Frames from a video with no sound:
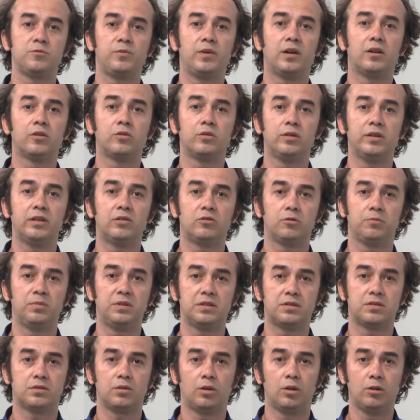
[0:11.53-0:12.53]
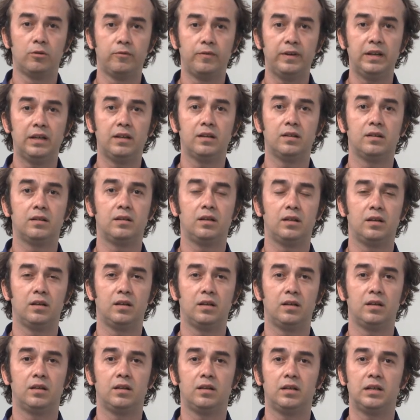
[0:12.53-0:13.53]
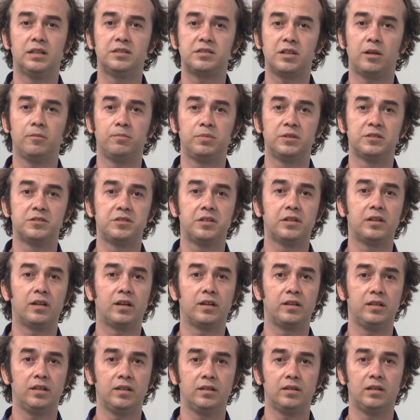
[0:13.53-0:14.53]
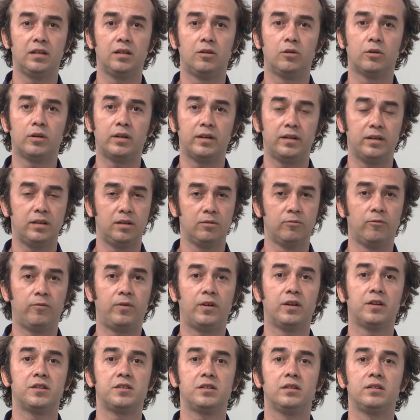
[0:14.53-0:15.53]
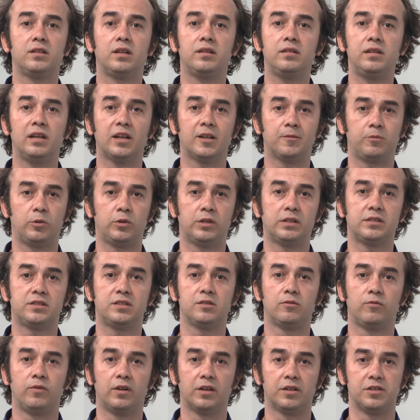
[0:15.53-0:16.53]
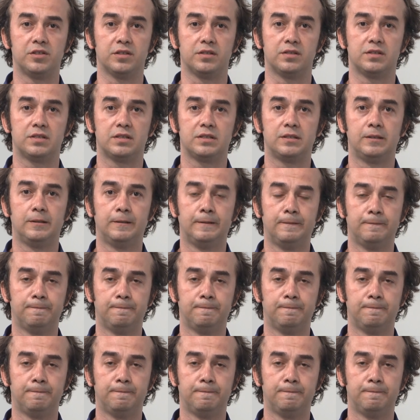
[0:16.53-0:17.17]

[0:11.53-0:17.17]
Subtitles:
We are going to be solving examples regarding the logarithm function and the exponential functions.